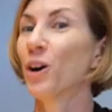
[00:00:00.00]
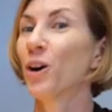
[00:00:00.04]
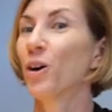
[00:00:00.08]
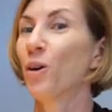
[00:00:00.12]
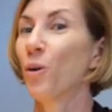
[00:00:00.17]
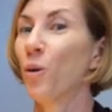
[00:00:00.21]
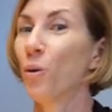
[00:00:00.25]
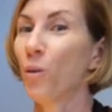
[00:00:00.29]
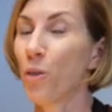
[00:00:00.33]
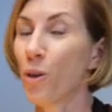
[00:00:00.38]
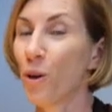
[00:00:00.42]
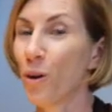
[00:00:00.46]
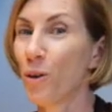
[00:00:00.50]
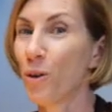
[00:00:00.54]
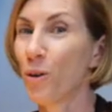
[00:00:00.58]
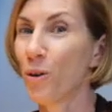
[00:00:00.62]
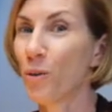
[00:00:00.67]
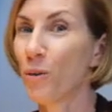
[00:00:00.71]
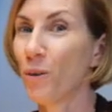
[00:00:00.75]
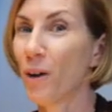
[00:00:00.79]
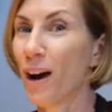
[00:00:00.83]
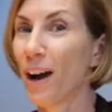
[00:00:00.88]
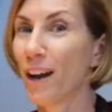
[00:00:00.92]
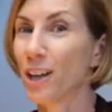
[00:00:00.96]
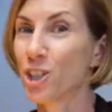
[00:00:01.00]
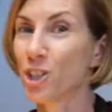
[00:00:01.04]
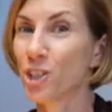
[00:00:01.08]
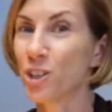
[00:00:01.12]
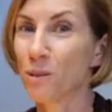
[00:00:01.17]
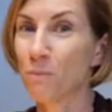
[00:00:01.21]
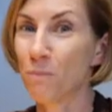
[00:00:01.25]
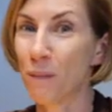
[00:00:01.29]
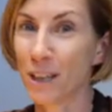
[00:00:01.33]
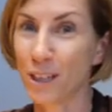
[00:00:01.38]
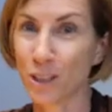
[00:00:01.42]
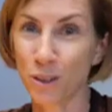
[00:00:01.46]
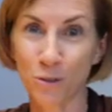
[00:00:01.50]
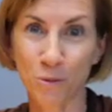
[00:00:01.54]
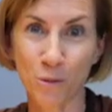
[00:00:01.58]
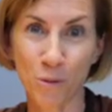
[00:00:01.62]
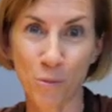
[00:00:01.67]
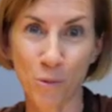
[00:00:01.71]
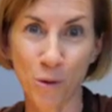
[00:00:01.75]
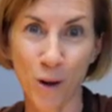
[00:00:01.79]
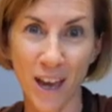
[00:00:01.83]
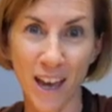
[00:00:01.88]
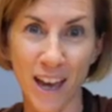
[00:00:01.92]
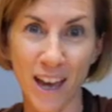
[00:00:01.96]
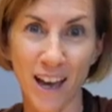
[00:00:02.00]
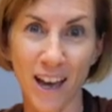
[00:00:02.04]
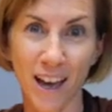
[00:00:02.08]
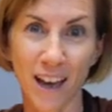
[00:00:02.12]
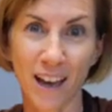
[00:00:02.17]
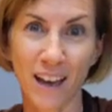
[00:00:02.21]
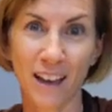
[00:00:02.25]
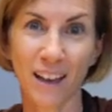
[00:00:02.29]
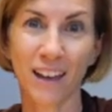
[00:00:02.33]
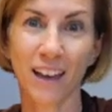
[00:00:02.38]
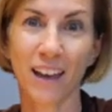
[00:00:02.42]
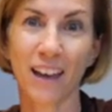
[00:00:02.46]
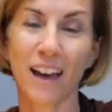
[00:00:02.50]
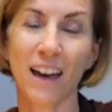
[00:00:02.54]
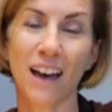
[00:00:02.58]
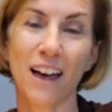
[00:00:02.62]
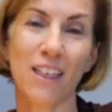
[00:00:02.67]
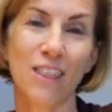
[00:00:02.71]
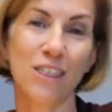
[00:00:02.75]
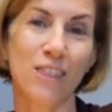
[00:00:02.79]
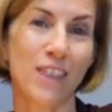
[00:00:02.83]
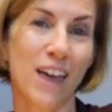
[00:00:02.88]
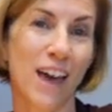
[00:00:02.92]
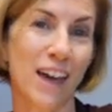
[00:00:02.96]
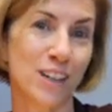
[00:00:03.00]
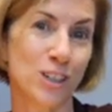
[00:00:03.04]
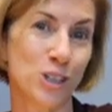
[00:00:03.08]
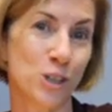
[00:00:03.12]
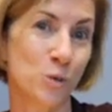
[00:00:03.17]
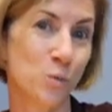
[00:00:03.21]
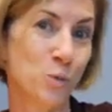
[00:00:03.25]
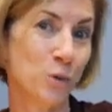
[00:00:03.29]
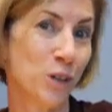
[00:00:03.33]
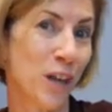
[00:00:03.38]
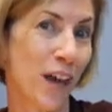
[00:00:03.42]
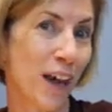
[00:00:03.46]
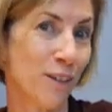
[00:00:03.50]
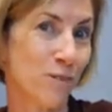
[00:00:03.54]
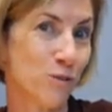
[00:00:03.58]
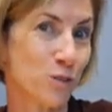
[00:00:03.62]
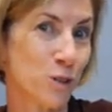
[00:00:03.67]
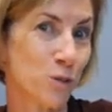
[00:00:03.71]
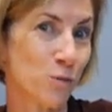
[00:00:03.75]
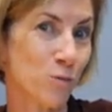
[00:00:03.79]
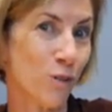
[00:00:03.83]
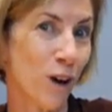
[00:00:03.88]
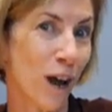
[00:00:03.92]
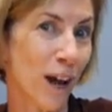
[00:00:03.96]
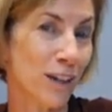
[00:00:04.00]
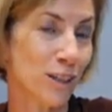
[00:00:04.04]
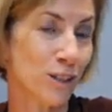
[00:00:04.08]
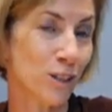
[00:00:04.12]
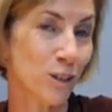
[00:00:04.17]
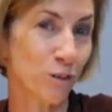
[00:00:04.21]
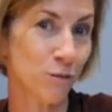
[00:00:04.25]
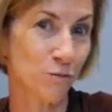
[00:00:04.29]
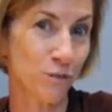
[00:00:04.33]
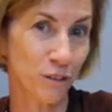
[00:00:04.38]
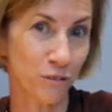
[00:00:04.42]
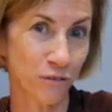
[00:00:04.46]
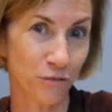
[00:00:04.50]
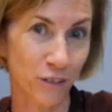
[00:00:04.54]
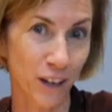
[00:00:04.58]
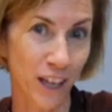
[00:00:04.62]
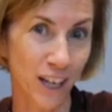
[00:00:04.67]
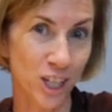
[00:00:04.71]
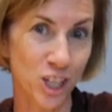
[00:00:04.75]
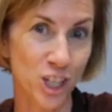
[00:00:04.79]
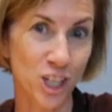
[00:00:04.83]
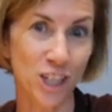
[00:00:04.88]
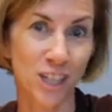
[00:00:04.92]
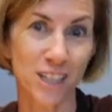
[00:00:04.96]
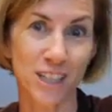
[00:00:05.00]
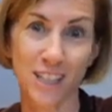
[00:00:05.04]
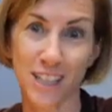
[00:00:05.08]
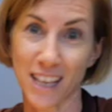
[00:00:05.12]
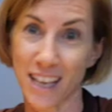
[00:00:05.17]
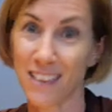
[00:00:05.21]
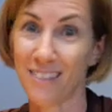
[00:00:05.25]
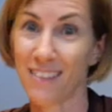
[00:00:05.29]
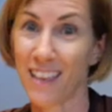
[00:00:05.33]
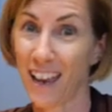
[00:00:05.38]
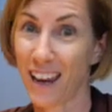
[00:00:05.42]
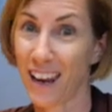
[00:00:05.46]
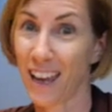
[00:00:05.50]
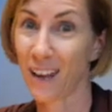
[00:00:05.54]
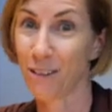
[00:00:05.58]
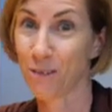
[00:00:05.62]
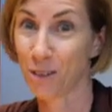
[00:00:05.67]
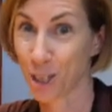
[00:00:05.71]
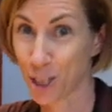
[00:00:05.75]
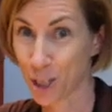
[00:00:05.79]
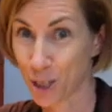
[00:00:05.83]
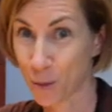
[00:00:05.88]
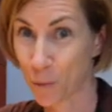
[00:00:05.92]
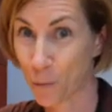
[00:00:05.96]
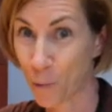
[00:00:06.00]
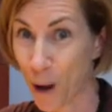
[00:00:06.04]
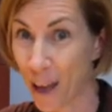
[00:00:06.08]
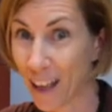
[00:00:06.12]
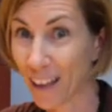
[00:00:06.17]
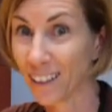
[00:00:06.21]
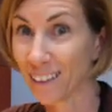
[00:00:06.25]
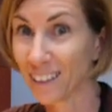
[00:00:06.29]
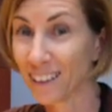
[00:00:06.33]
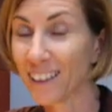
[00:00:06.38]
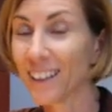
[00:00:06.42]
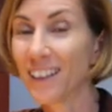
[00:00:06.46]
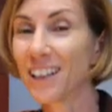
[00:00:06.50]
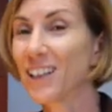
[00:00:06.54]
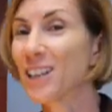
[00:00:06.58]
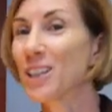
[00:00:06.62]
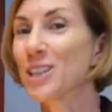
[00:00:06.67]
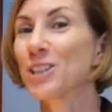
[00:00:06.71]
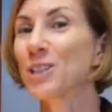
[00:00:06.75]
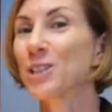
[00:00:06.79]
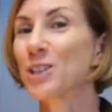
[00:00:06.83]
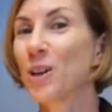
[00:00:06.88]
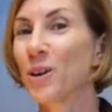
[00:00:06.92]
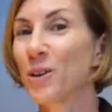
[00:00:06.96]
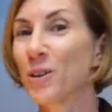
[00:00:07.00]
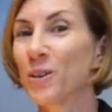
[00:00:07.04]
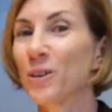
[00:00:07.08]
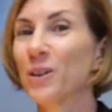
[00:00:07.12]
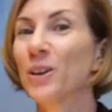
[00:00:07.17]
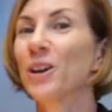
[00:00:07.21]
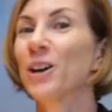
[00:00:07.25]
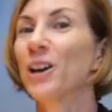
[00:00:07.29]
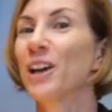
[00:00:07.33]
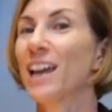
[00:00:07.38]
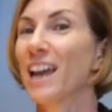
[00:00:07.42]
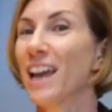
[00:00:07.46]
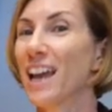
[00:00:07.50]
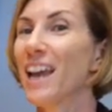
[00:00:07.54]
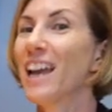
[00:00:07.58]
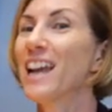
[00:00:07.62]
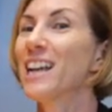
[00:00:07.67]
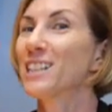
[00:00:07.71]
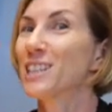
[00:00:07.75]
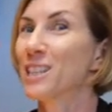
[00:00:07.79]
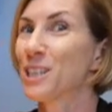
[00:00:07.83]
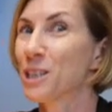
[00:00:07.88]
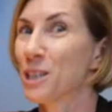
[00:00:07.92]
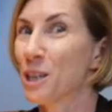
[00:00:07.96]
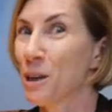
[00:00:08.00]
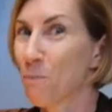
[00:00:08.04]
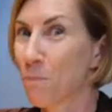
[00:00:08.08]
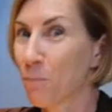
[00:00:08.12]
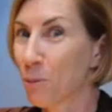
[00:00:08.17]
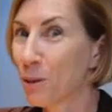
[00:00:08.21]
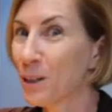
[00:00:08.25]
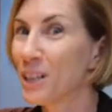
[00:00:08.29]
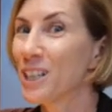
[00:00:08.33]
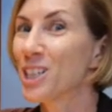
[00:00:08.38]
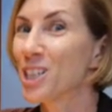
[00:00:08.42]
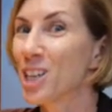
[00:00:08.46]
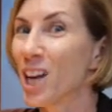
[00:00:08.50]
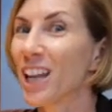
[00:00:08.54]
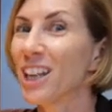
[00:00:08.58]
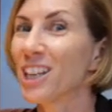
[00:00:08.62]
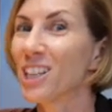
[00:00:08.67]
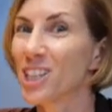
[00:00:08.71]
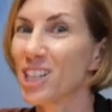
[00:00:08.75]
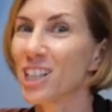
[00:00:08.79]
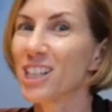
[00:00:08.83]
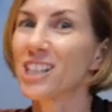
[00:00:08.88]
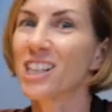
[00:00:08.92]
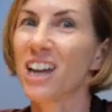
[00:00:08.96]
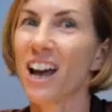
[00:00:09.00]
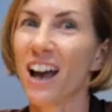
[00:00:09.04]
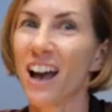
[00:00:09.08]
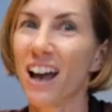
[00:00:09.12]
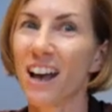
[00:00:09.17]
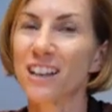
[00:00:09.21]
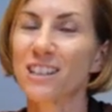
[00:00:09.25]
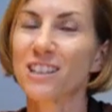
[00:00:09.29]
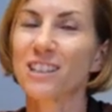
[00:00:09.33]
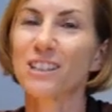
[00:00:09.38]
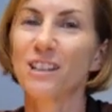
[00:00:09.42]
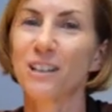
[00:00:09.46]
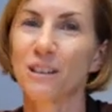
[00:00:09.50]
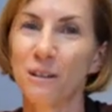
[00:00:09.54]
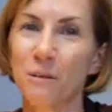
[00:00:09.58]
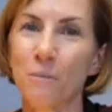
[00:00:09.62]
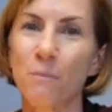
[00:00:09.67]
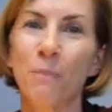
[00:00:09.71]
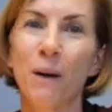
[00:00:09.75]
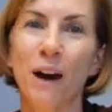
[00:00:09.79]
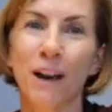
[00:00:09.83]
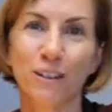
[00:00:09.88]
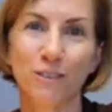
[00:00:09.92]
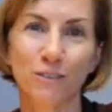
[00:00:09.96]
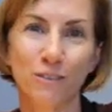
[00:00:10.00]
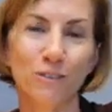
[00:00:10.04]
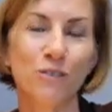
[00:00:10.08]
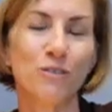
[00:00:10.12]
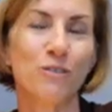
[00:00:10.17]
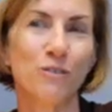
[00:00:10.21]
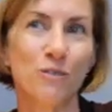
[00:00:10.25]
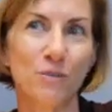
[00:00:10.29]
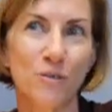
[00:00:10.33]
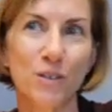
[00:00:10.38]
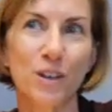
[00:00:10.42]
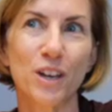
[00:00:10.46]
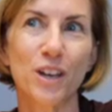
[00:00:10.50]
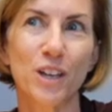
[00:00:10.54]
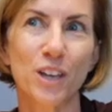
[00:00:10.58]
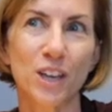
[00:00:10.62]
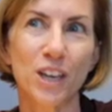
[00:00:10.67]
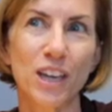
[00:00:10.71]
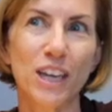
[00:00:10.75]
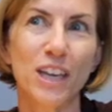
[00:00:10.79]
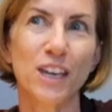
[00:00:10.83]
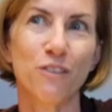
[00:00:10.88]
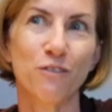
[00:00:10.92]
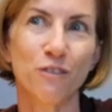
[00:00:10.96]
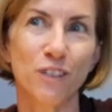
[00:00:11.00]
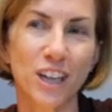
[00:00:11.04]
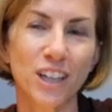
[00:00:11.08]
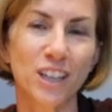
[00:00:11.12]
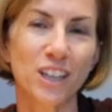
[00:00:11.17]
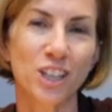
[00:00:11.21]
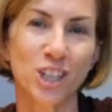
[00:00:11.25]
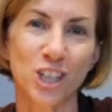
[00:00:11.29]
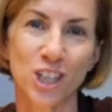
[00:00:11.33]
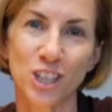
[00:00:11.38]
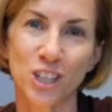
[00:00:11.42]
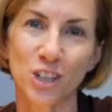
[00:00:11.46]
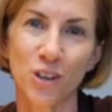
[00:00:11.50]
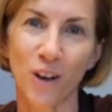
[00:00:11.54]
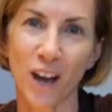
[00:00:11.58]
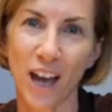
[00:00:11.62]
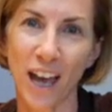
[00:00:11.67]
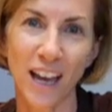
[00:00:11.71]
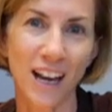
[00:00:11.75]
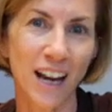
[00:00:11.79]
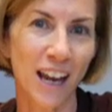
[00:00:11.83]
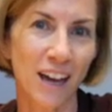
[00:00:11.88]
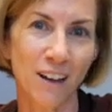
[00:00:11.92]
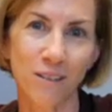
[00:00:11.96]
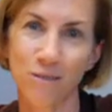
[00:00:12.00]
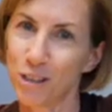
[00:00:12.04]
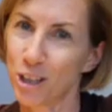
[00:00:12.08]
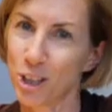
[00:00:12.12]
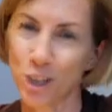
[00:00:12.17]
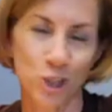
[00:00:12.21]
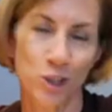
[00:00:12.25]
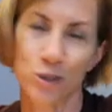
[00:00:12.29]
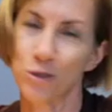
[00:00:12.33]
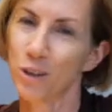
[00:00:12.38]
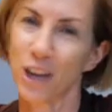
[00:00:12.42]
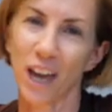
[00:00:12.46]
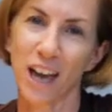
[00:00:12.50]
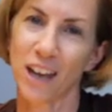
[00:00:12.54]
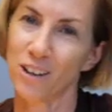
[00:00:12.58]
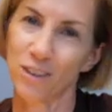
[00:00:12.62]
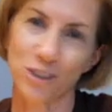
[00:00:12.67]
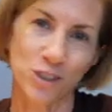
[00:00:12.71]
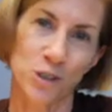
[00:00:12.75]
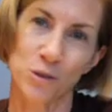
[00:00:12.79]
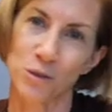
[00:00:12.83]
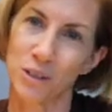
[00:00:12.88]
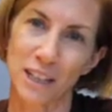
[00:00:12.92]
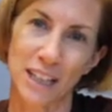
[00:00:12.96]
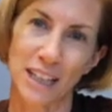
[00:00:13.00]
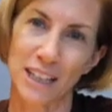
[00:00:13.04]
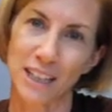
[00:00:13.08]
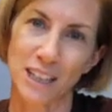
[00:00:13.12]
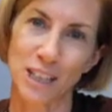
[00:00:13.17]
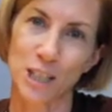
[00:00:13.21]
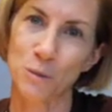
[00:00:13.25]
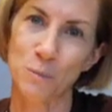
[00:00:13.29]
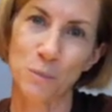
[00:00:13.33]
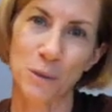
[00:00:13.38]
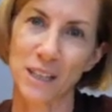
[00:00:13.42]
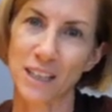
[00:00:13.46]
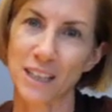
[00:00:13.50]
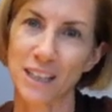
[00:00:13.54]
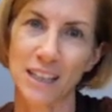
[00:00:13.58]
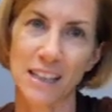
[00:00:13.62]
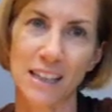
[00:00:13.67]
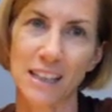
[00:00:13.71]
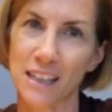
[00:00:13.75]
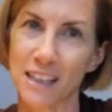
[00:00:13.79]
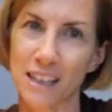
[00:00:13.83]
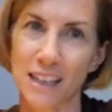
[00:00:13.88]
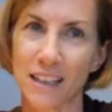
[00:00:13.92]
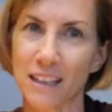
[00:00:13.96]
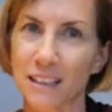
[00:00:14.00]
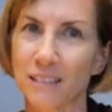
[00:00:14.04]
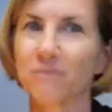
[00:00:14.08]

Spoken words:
Although I should make you aware that you would have to write your reflections in that language as well. So it's a pretty challenging task. But if English is your A language, you cannot do an English BEE.